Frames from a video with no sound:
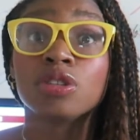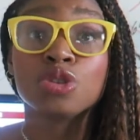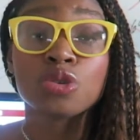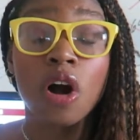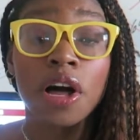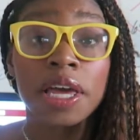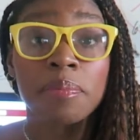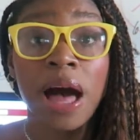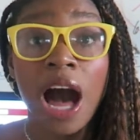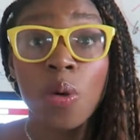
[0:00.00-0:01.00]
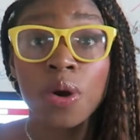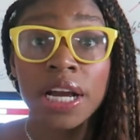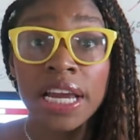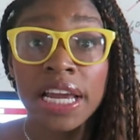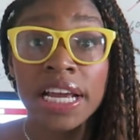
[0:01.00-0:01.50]
drawing power
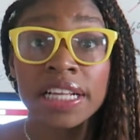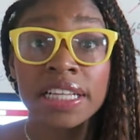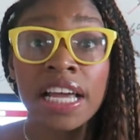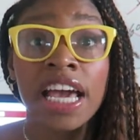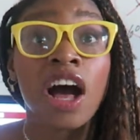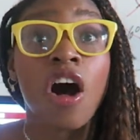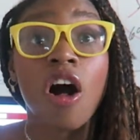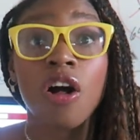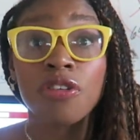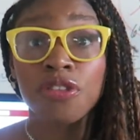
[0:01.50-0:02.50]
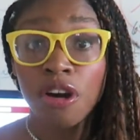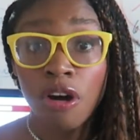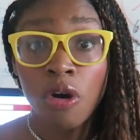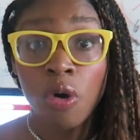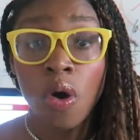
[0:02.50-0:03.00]
in,
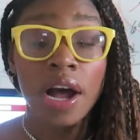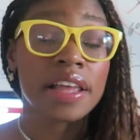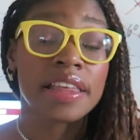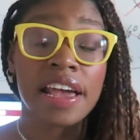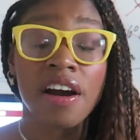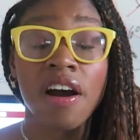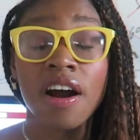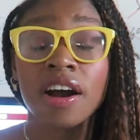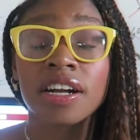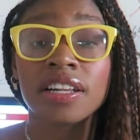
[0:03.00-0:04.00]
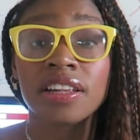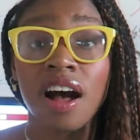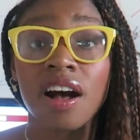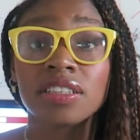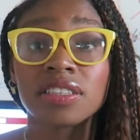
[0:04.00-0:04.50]
although they are
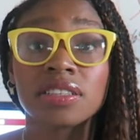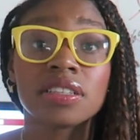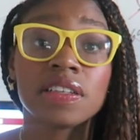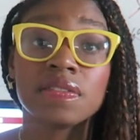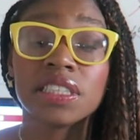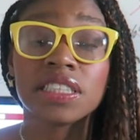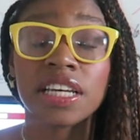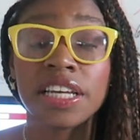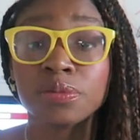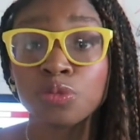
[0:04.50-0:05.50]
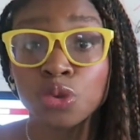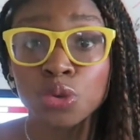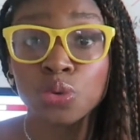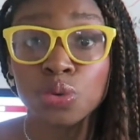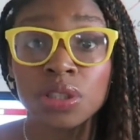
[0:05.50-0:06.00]
not of the same
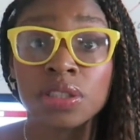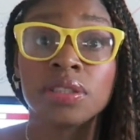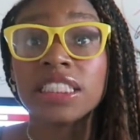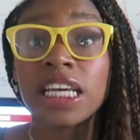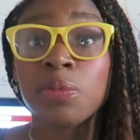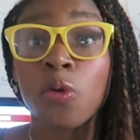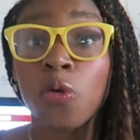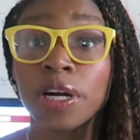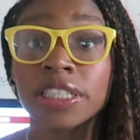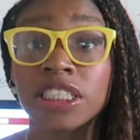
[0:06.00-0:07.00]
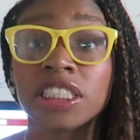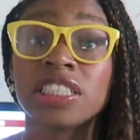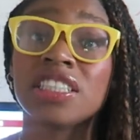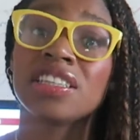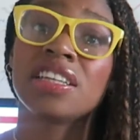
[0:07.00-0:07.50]
root, the same
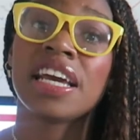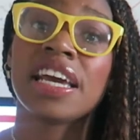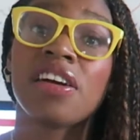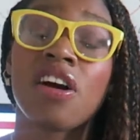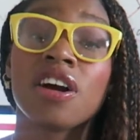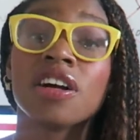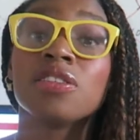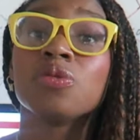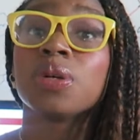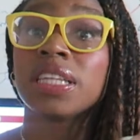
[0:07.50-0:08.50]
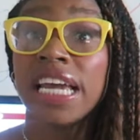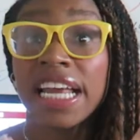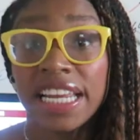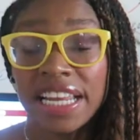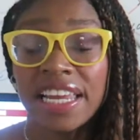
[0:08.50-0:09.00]
origin, they are
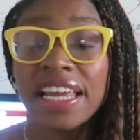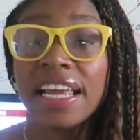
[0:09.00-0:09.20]
related